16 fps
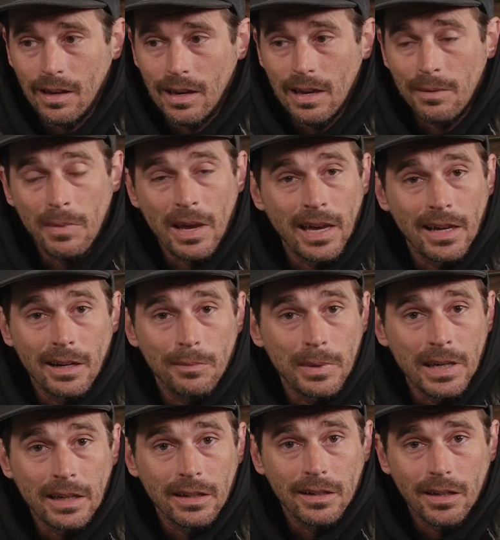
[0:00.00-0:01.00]
It may end up
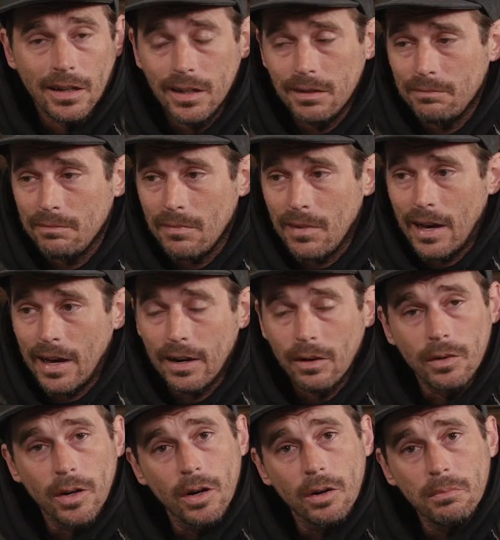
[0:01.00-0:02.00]
being a dud. I
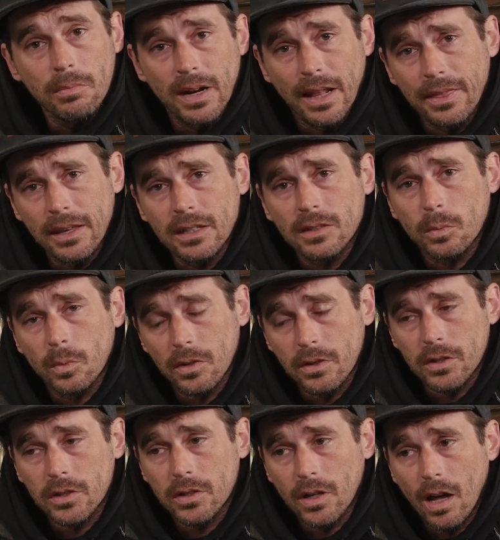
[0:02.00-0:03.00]
don't know, but I think it's worth
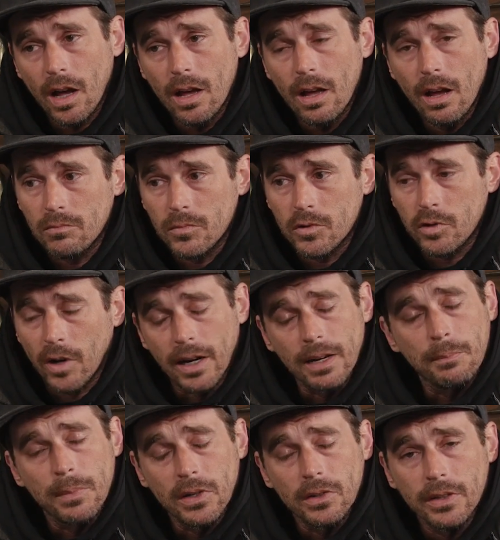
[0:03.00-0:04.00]
a shot trying to
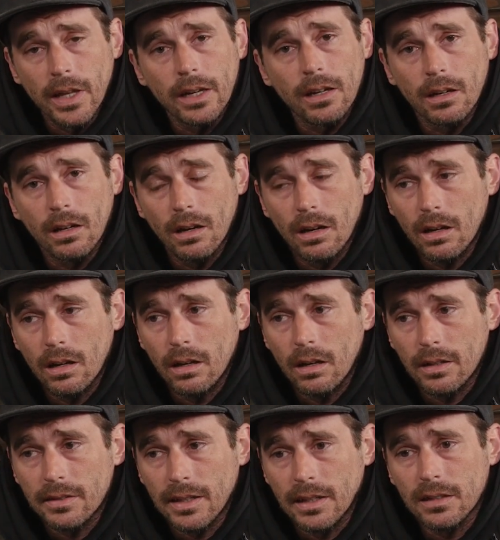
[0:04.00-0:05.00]
build like a,
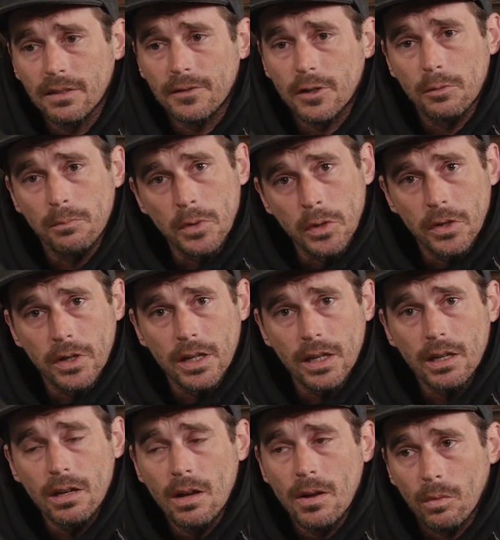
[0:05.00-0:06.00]
a, a sense of
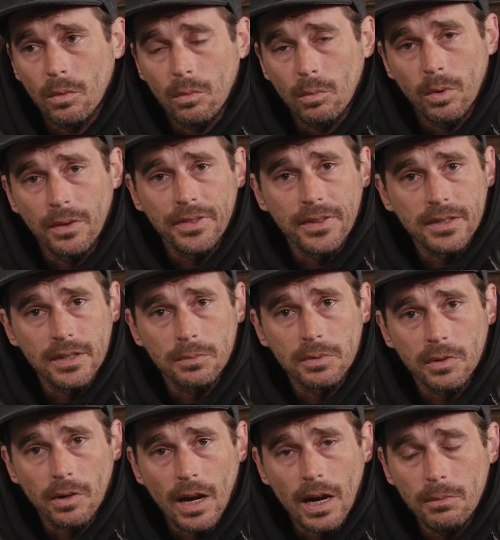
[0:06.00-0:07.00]
community with the
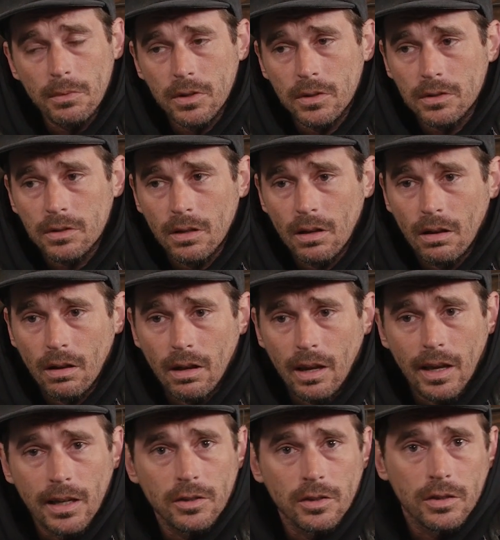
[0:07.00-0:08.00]
subscribers
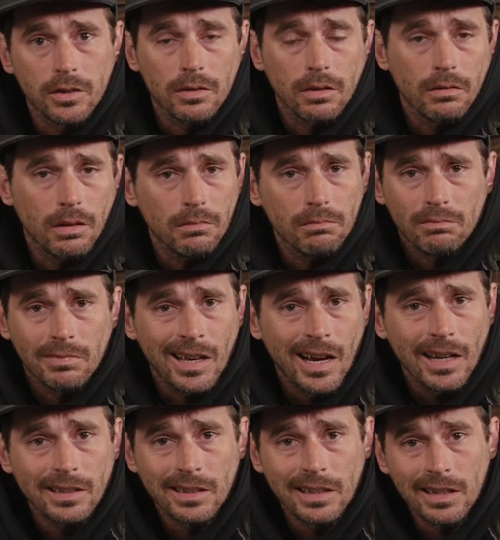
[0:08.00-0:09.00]
and just uh,
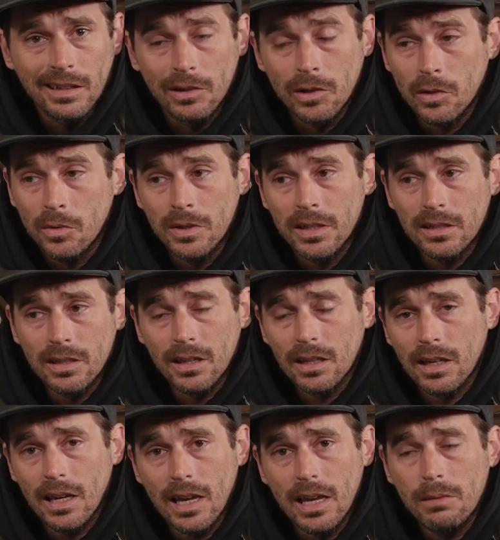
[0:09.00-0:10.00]
guys getting new into the
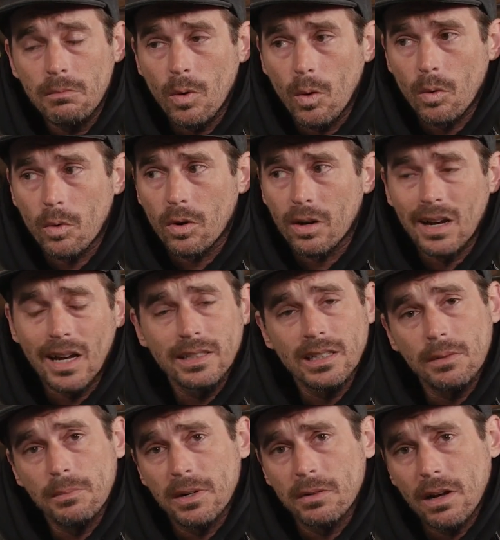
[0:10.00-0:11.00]
game or guys that
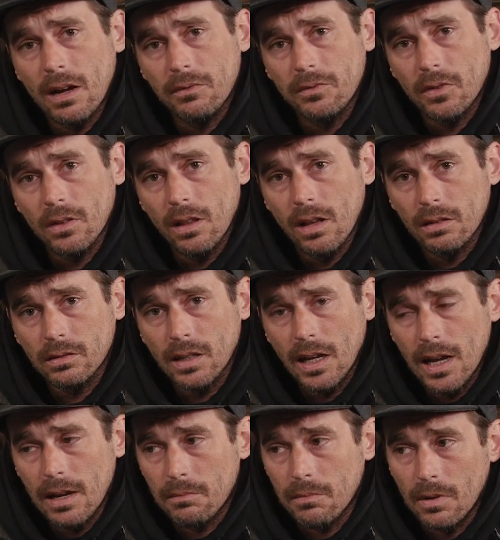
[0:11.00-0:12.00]
have been around for a long
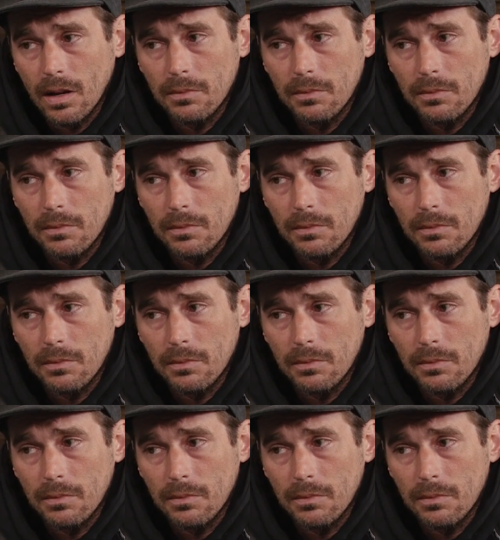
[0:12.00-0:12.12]
time.